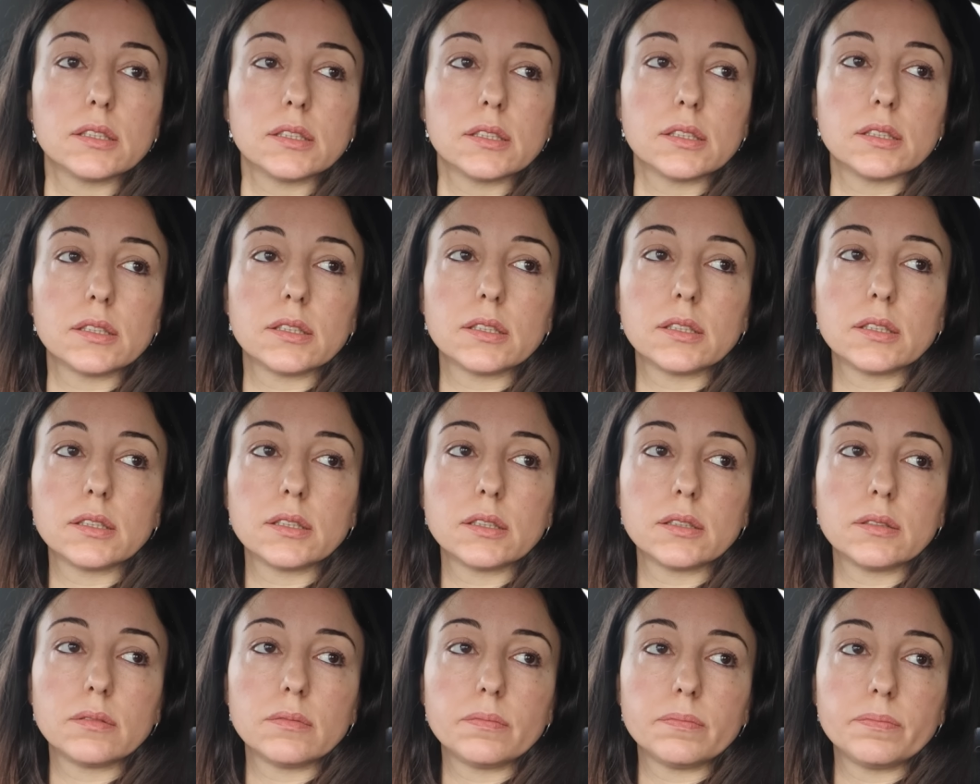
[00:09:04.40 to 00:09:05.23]

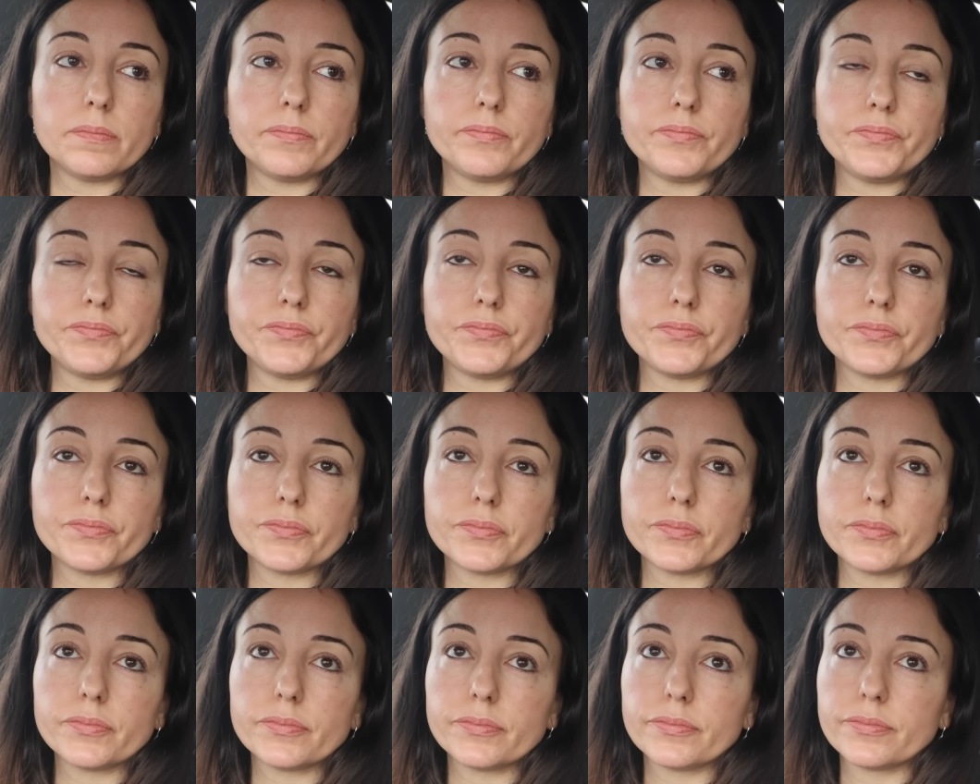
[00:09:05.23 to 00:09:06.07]

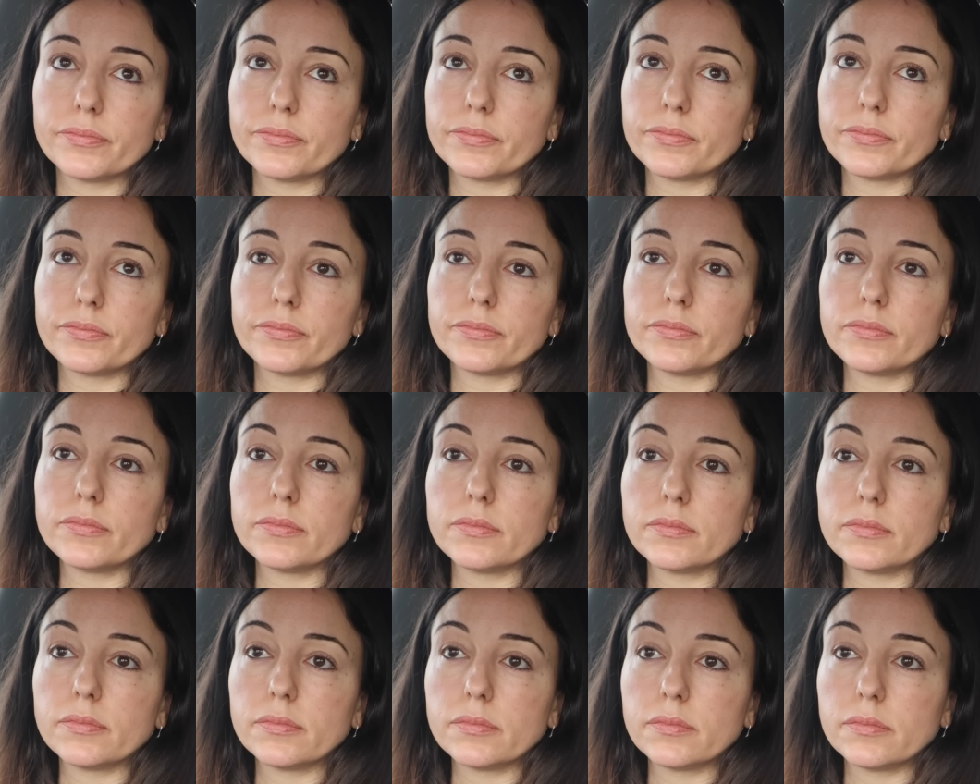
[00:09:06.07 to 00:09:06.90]

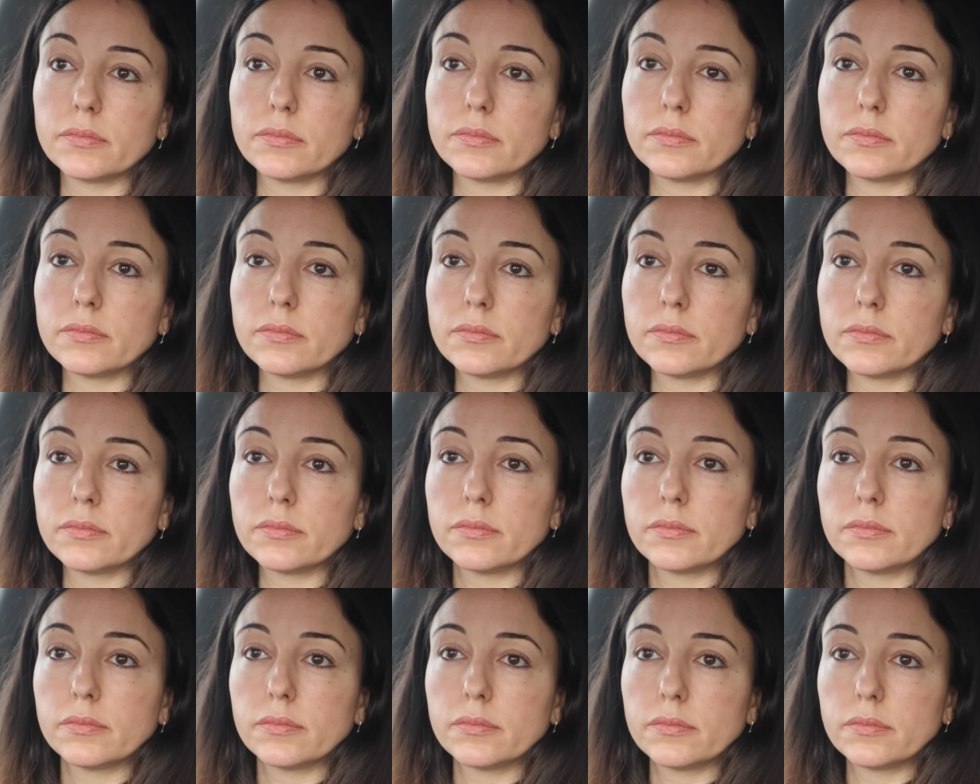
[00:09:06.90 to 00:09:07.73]

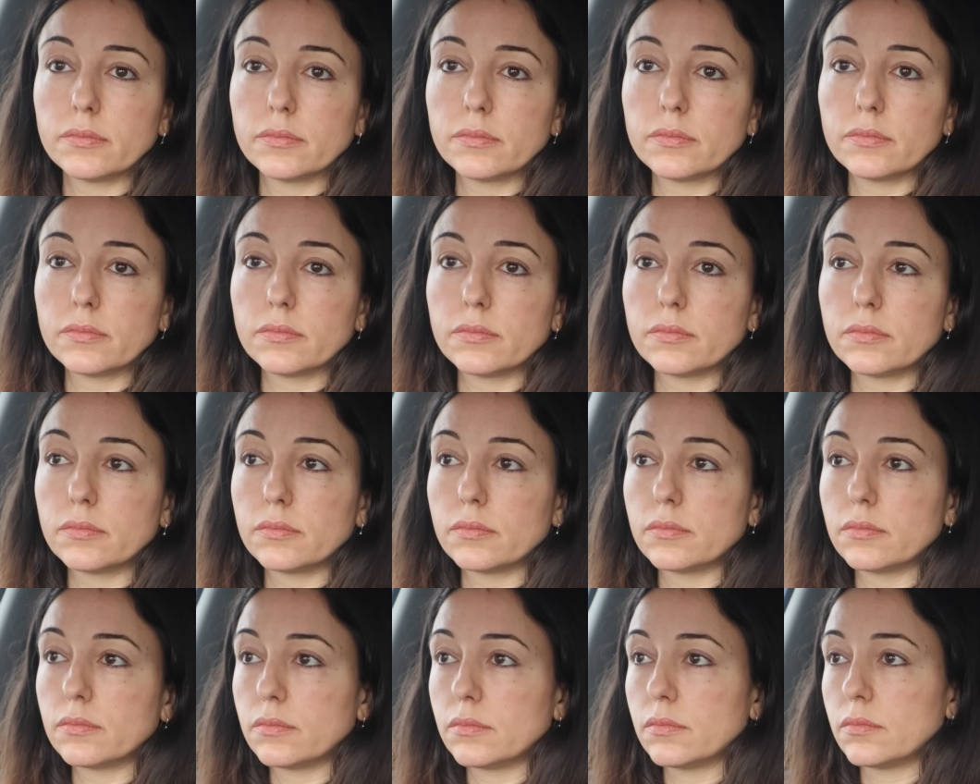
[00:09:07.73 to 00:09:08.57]

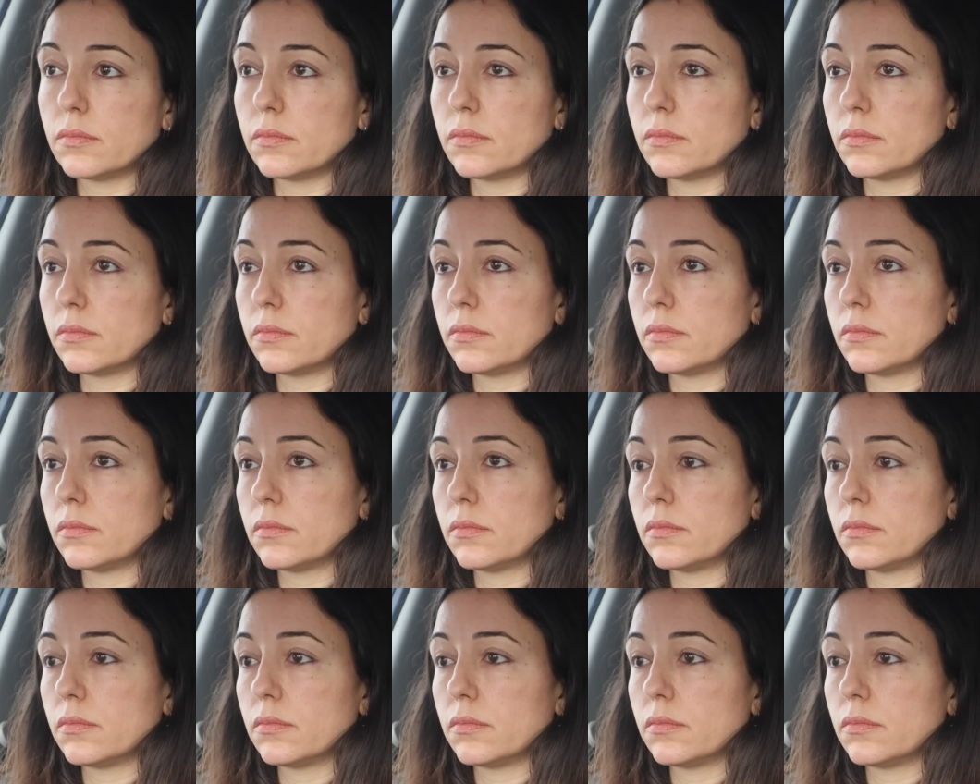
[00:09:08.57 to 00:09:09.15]
[no speech]